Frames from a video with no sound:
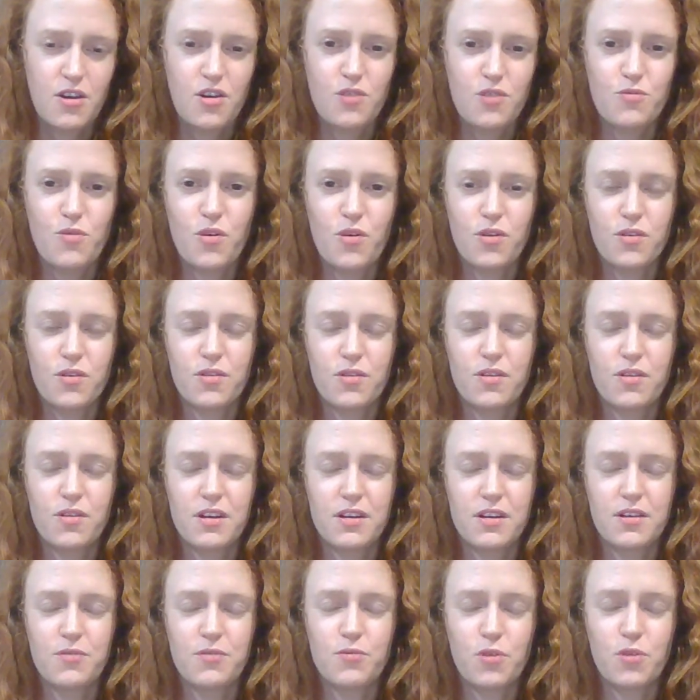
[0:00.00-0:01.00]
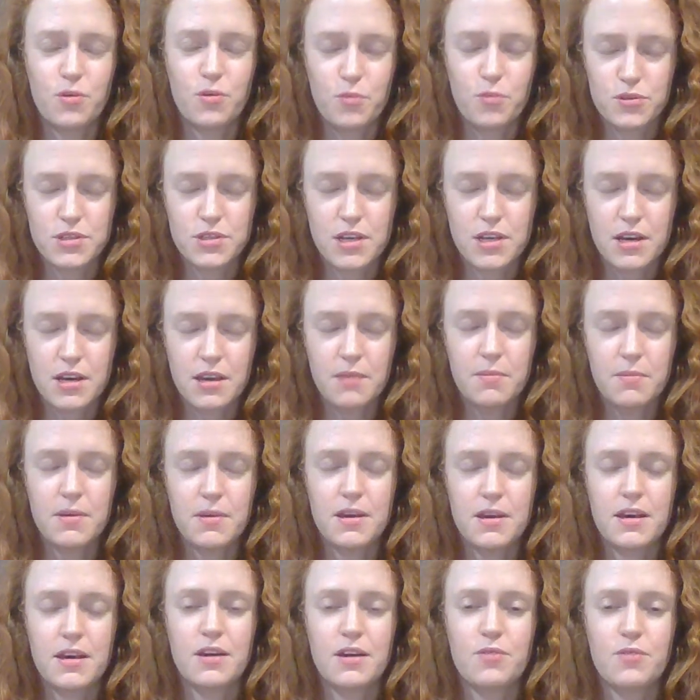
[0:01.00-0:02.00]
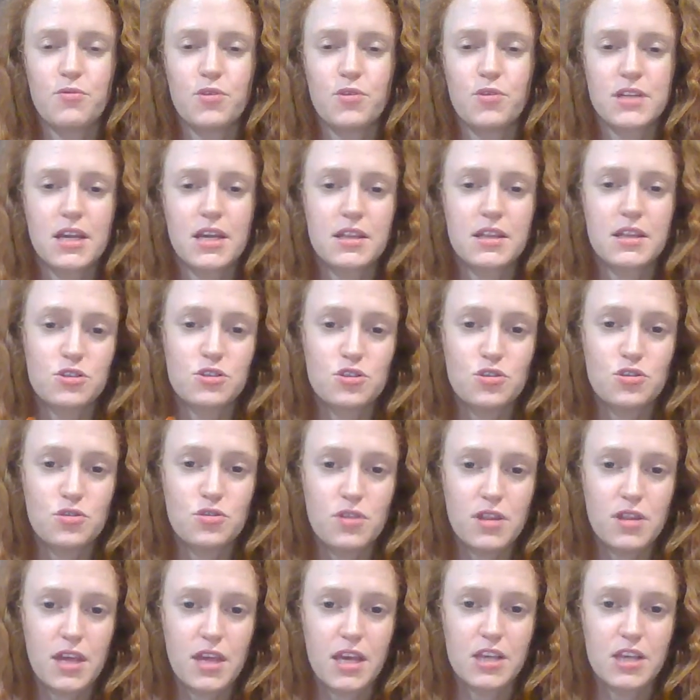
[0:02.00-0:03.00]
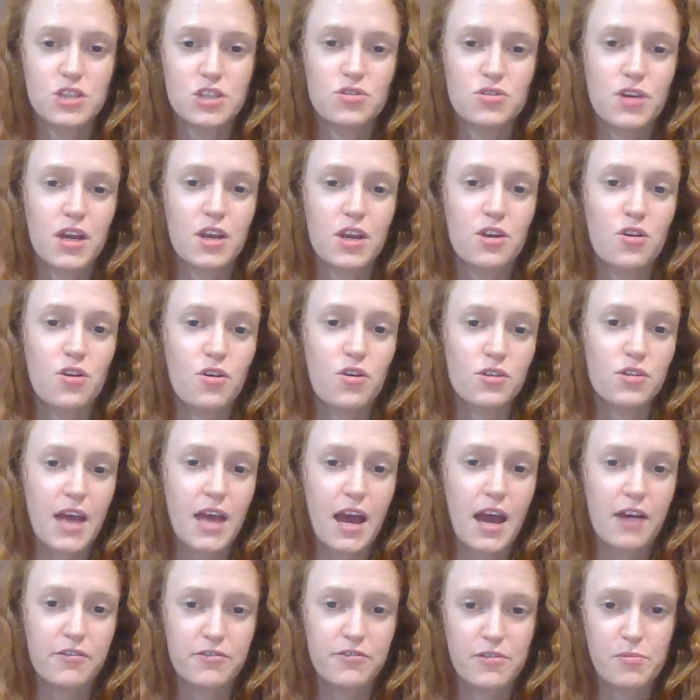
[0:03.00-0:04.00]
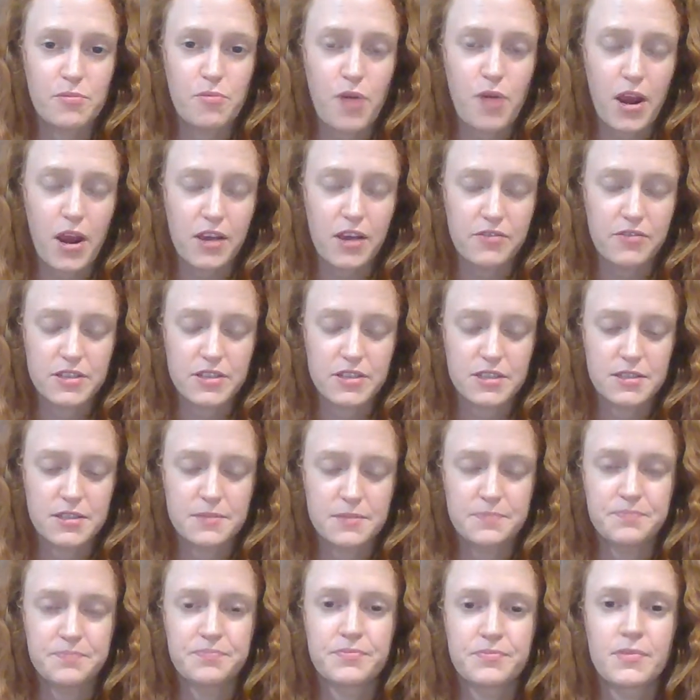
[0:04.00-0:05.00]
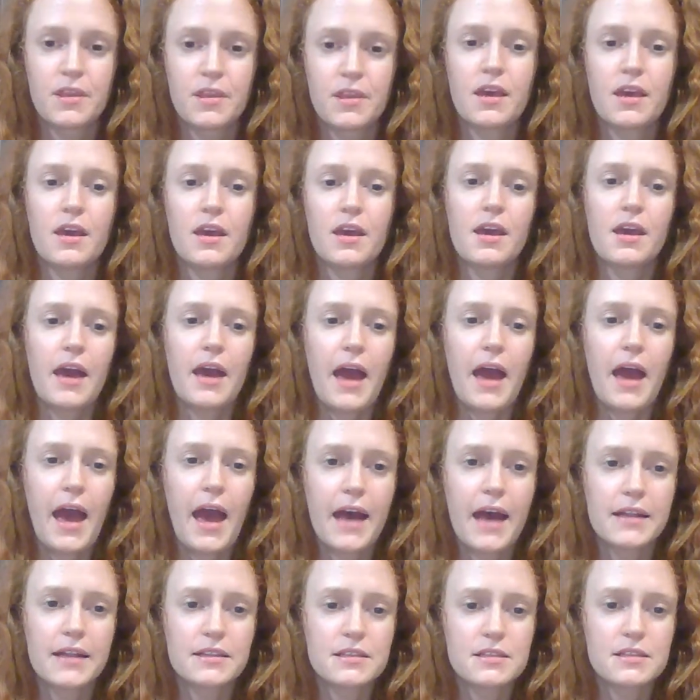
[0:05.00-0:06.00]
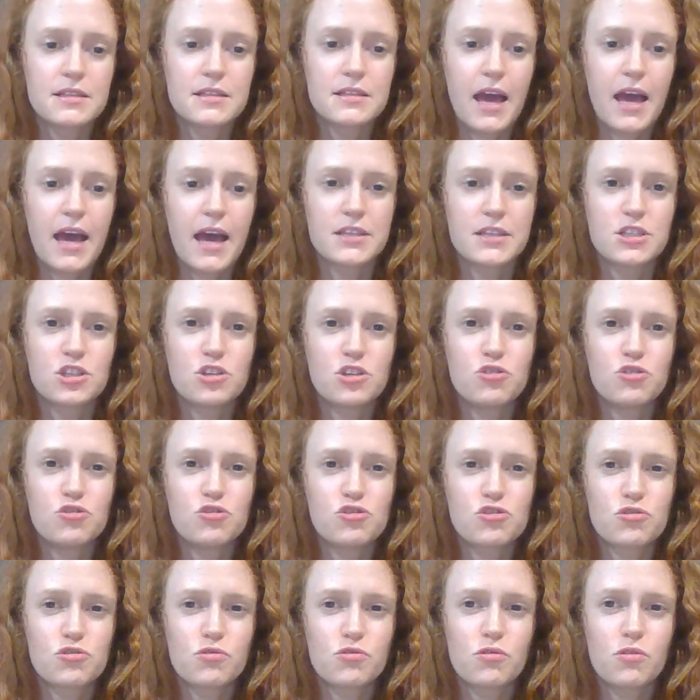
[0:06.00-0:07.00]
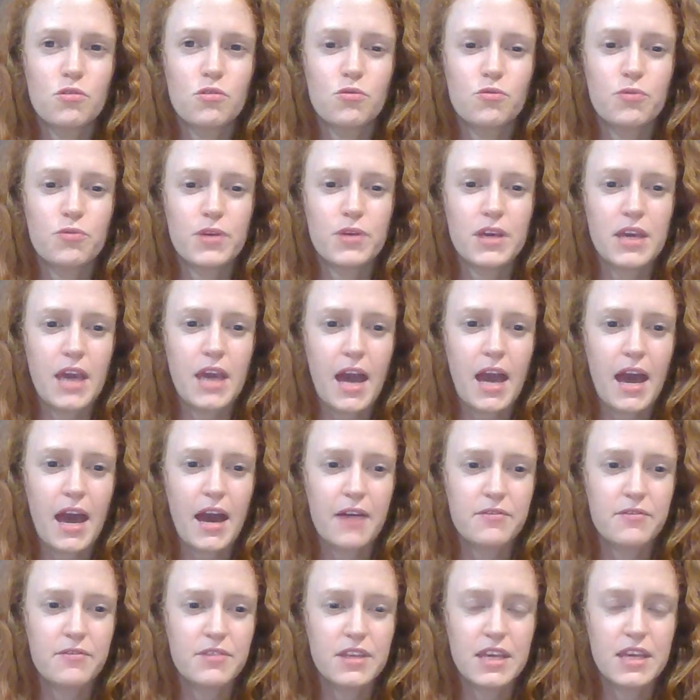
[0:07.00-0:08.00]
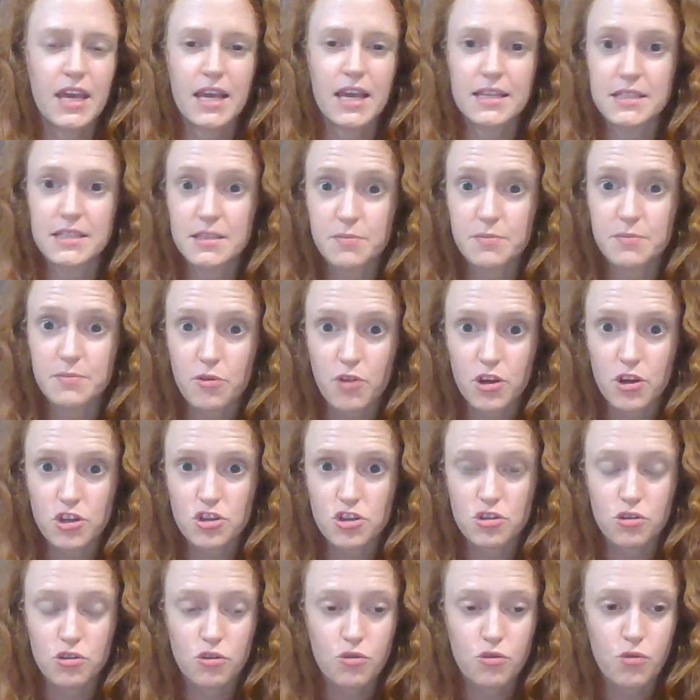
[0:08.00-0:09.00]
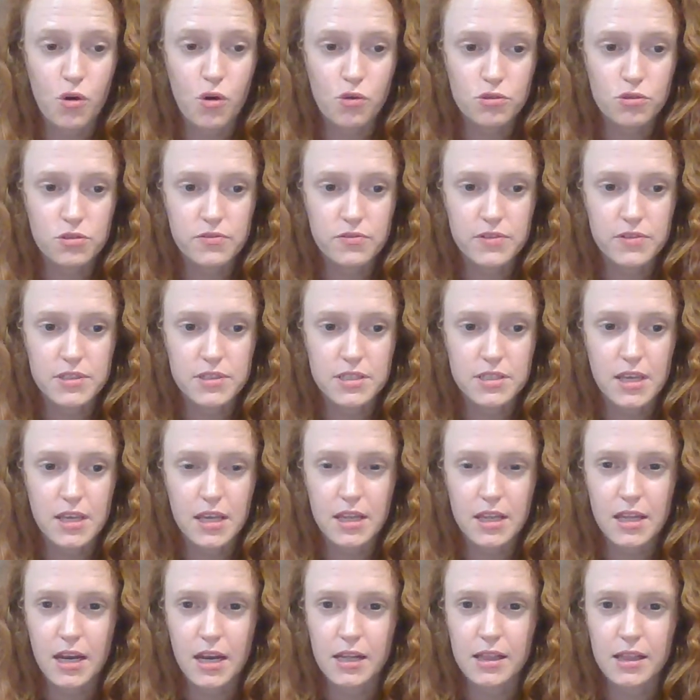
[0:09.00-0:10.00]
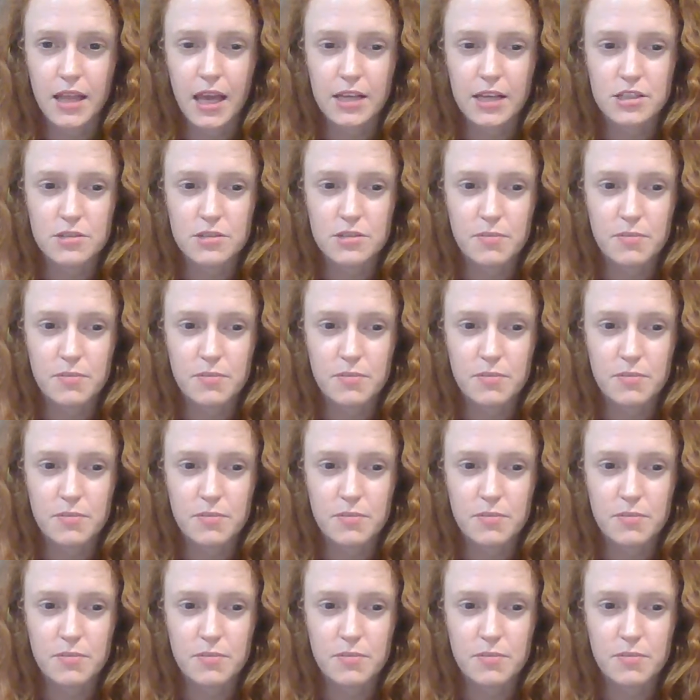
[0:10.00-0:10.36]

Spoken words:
One more time. What are the two things you cannot have for breakfast? And as usual, we have the inspirational quote for today that I'd like to